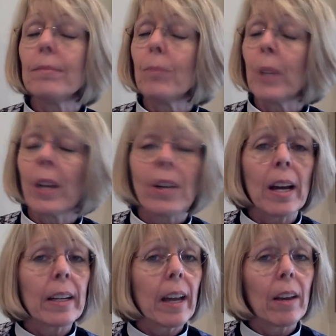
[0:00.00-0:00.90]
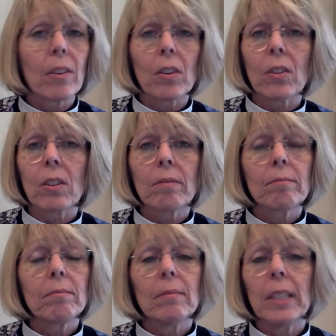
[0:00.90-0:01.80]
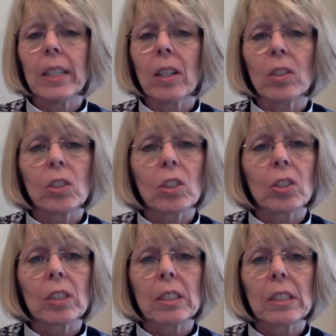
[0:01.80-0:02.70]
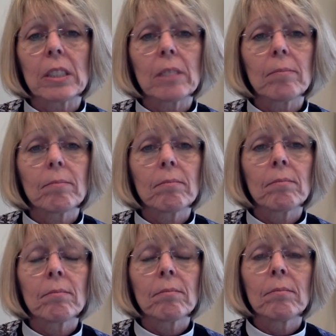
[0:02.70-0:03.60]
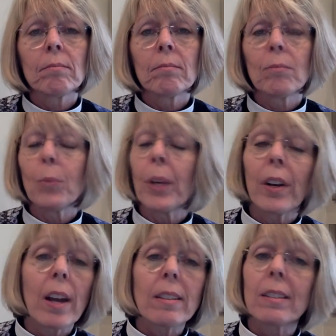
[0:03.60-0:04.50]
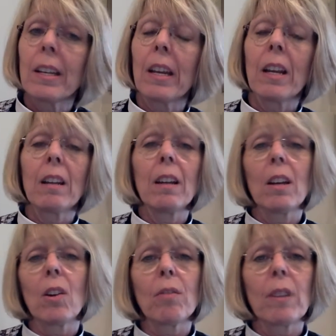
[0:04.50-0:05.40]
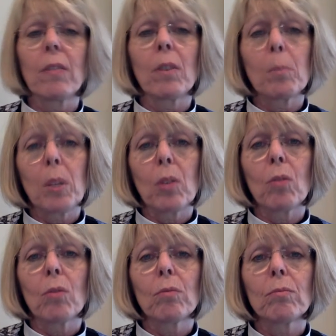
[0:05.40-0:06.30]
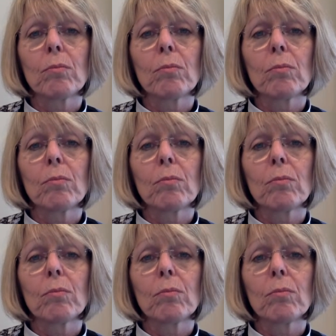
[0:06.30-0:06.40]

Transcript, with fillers: We are not gathered in our churches. We are not sitting in our favorite pew.